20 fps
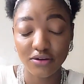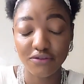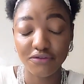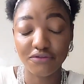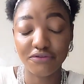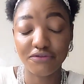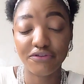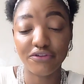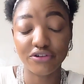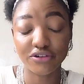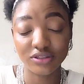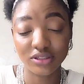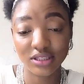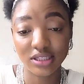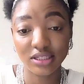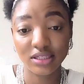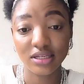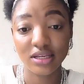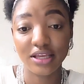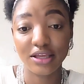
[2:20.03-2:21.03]

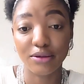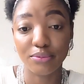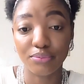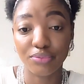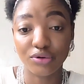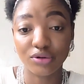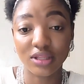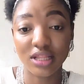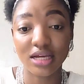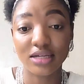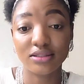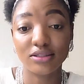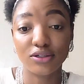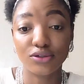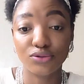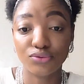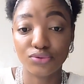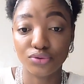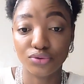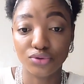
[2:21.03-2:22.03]
First important
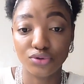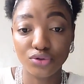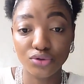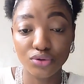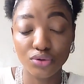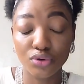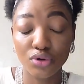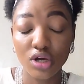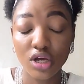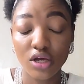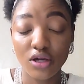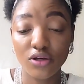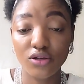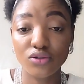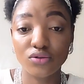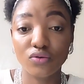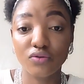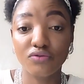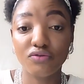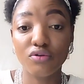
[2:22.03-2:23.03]
thing to do
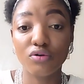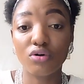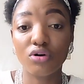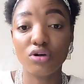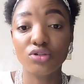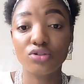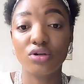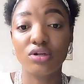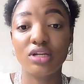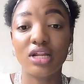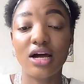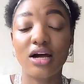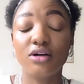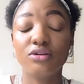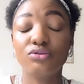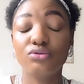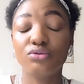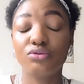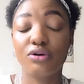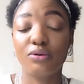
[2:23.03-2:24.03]
is to focus on
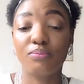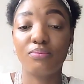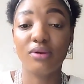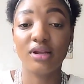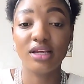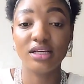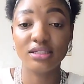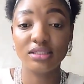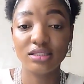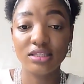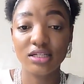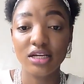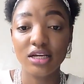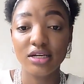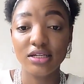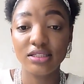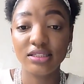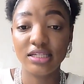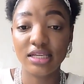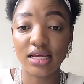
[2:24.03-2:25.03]
how to
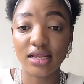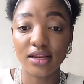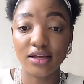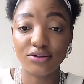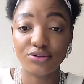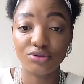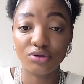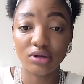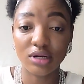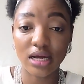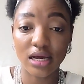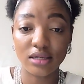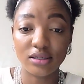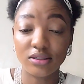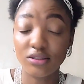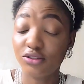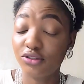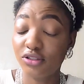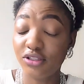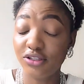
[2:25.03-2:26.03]
replace the
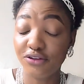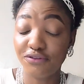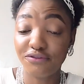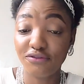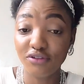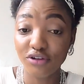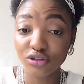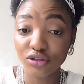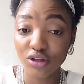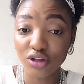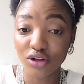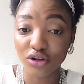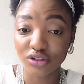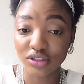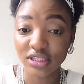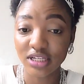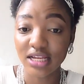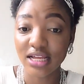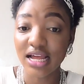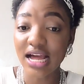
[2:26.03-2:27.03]
electrolyte, the fluid
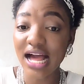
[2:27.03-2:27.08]
loss,